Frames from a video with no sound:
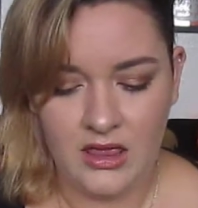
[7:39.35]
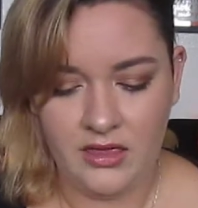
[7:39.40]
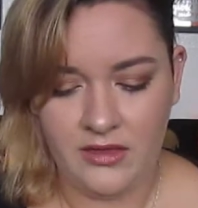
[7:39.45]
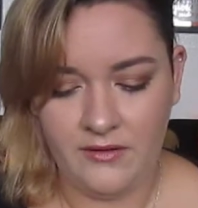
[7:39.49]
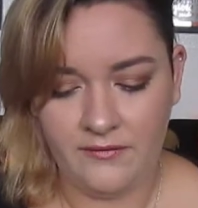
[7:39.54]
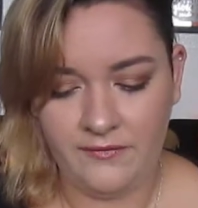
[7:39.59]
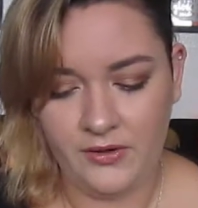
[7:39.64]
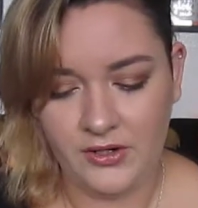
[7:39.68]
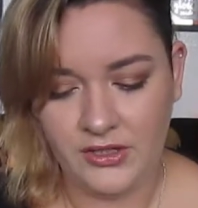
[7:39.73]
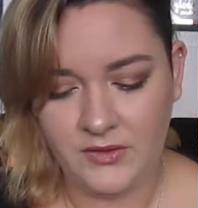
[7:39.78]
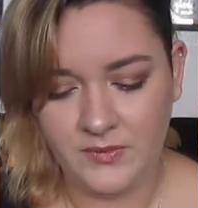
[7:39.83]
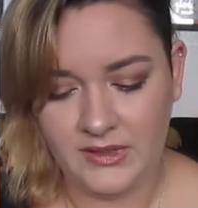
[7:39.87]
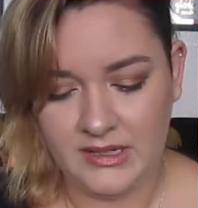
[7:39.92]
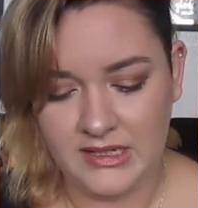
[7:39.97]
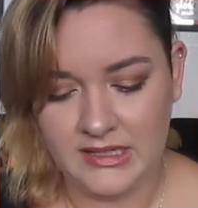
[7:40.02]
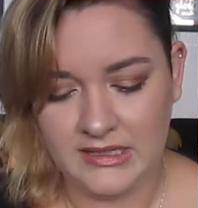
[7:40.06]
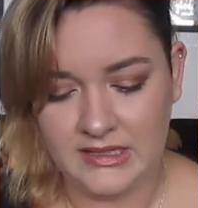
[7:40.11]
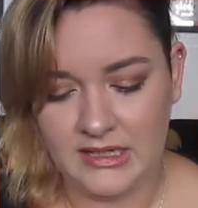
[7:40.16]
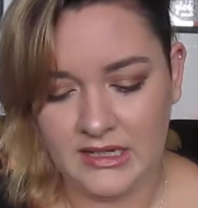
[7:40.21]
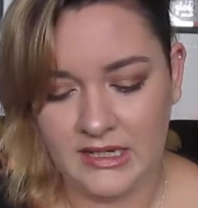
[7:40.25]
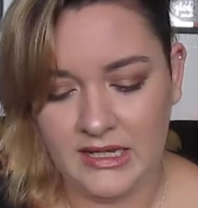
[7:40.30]
The first one
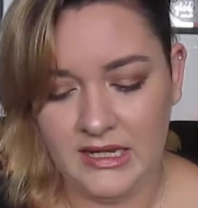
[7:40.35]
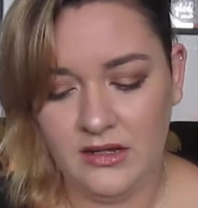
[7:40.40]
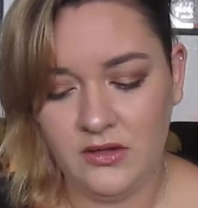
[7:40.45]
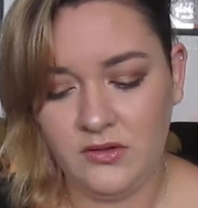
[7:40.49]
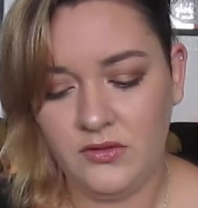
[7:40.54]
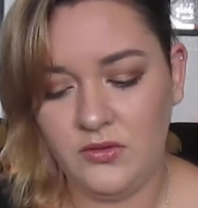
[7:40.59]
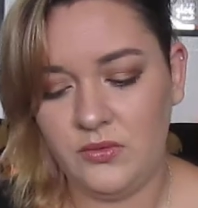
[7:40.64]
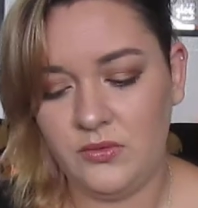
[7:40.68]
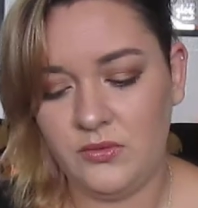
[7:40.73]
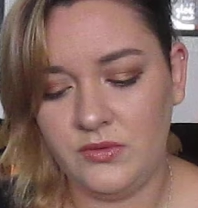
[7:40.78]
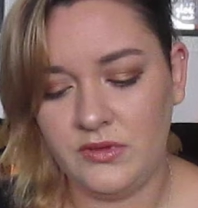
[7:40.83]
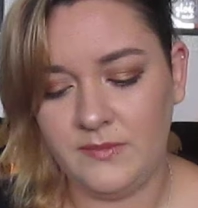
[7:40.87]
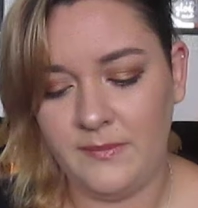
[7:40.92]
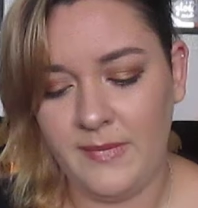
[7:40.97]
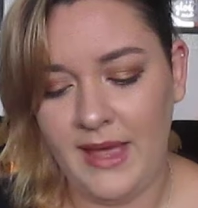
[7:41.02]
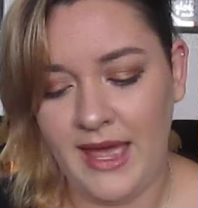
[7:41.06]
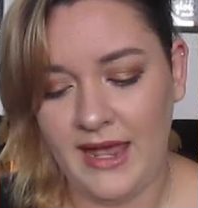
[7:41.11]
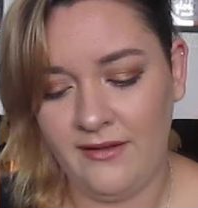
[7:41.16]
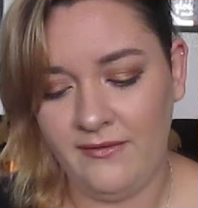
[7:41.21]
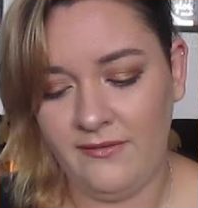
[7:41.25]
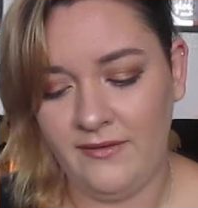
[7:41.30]
is the EcoTools
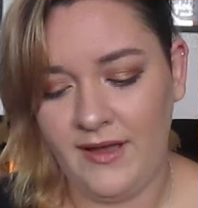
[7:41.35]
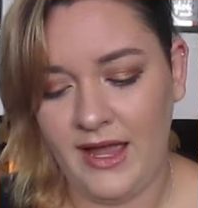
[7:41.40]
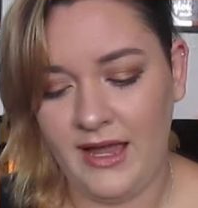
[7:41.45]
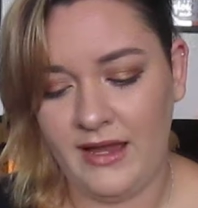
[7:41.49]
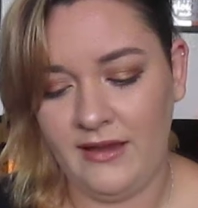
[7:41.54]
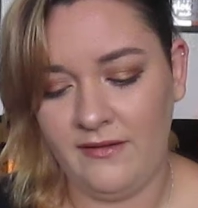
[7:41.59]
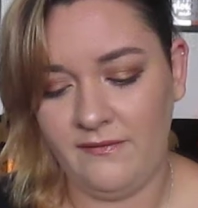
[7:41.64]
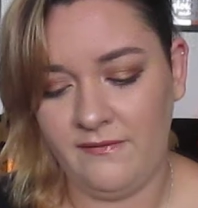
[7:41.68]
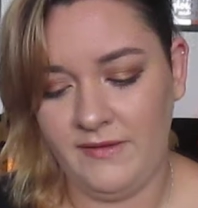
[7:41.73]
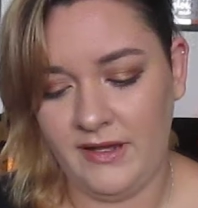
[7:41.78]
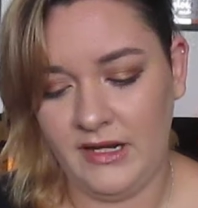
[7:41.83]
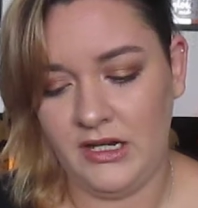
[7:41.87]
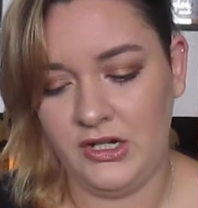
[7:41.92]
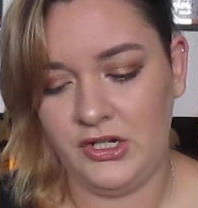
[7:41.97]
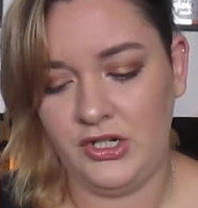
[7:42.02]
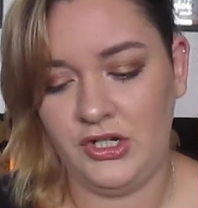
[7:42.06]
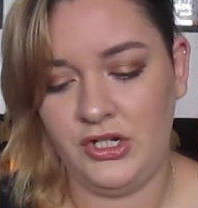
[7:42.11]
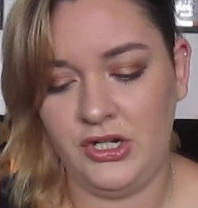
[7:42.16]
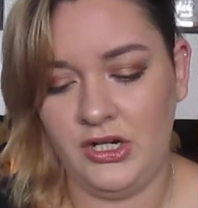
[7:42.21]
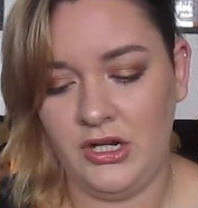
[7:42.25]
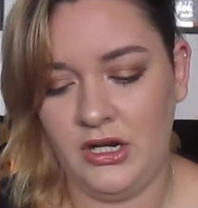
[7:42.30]
Mattifying
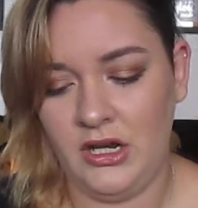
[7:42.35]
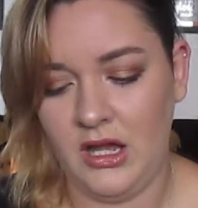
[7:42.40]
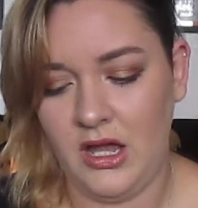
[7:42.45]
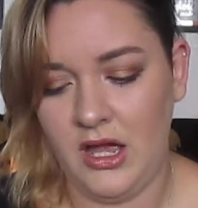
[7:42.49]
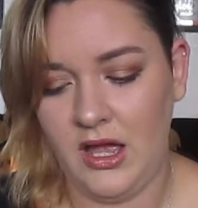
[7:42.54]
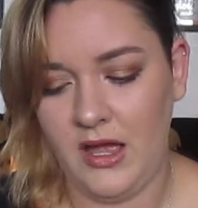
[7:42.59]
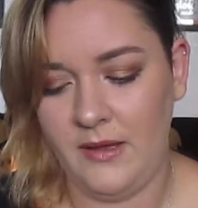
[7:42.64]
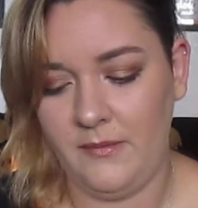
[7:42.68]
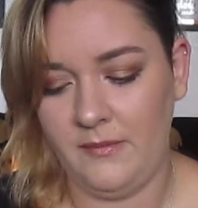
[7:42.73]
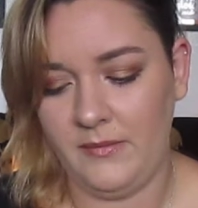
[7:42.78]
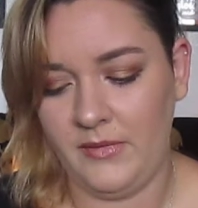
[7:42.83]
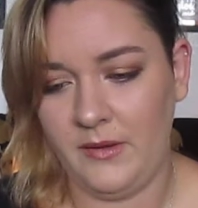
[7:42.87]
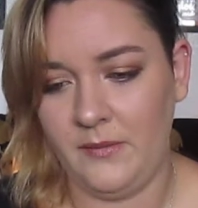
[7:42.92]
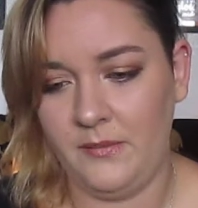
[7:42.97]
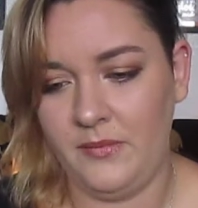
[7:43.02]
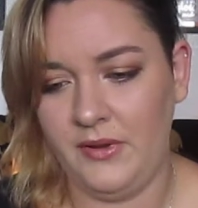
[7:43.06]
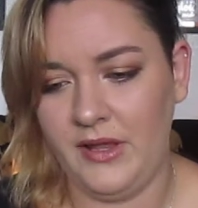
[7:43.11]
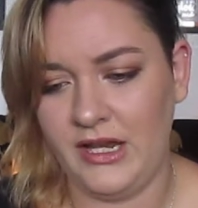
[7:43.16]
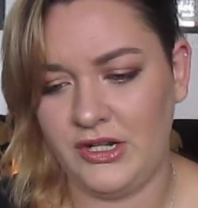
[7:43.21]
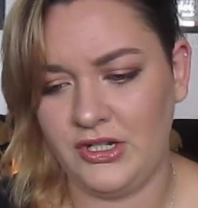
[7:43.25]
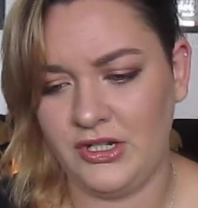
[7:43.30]
Finish
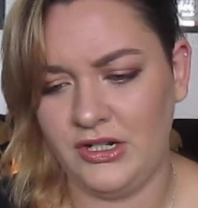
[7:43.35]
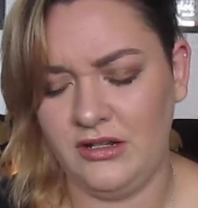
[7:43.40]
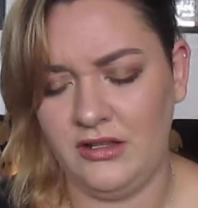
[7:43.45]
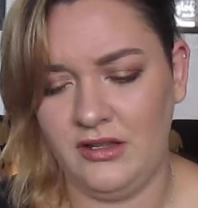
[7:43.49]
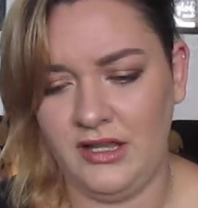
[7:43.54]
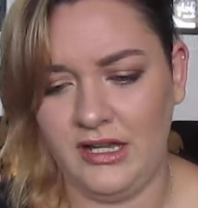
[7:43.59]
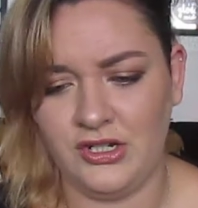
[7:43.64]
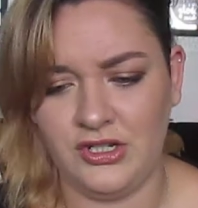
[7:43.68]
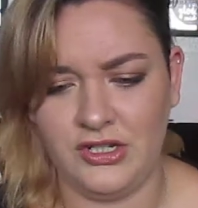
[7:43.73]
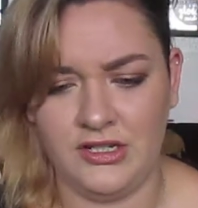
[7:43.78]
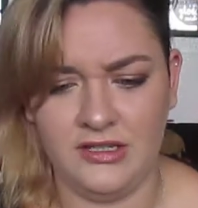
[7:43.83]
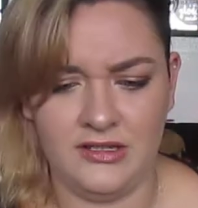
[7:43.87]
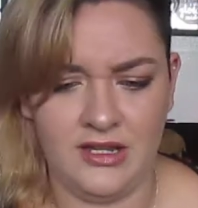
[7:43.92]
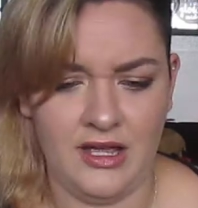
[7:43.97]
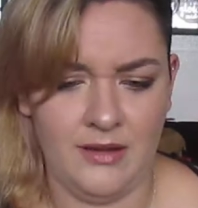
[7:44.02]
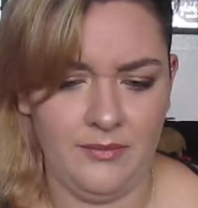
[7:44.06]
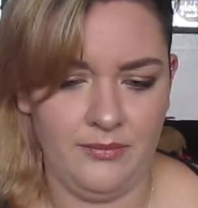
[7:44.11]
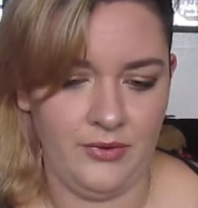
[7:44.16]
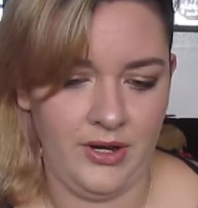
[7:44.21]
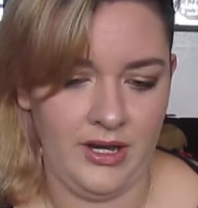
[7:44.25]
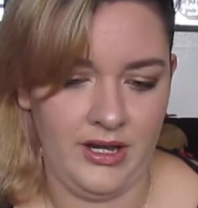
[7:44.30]
Complexion Collection
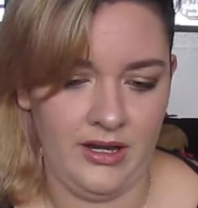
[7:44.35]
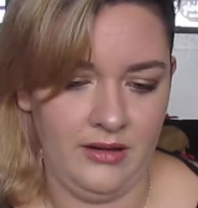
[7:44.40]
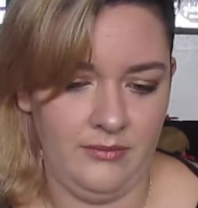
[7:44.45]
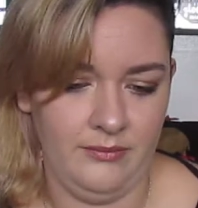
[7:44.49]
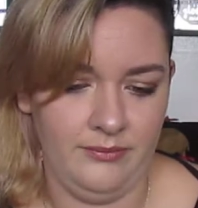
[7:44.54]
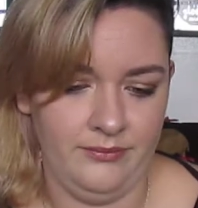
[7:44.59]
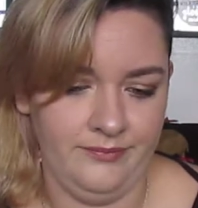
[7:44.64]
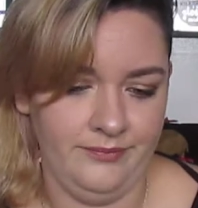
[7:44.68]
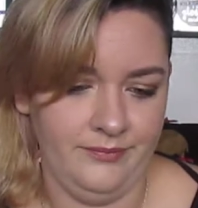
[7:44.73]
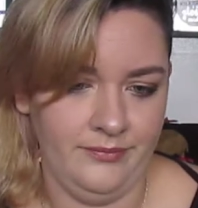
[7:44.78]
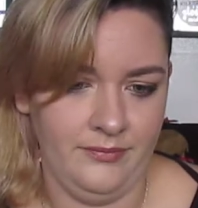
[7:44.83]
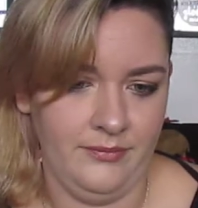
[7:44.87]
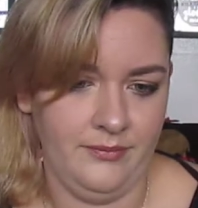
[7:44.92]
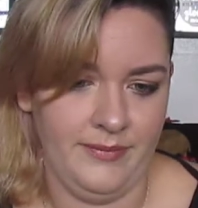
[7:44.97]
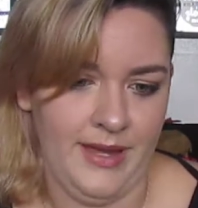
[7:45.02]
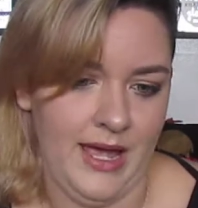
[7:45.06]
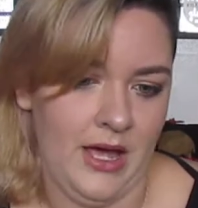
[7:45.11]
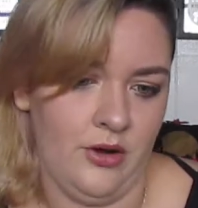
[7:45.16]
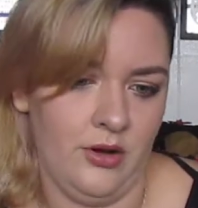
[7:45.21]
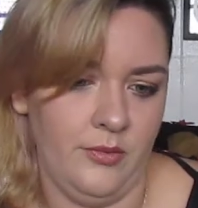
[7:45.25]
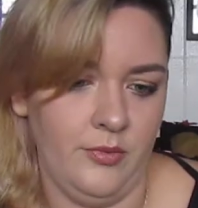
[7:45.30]
top rated
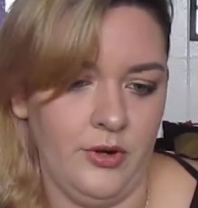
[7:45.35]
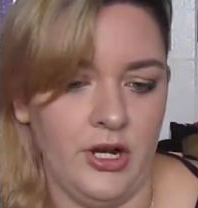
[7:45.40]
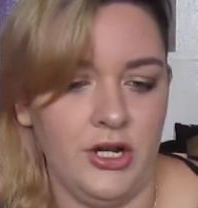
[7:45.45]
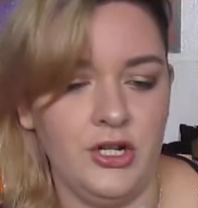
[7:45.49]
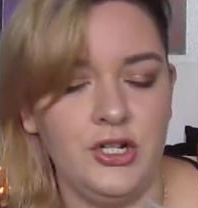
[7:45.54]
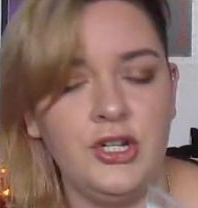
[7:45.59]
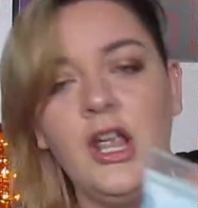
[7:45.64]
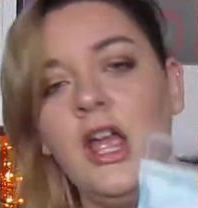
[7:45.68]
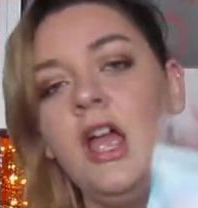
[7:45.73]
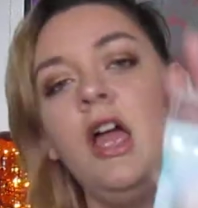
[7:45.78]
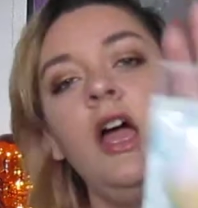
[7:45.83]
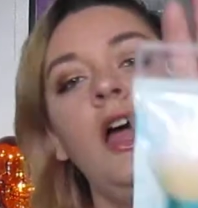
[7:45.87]
powder brush.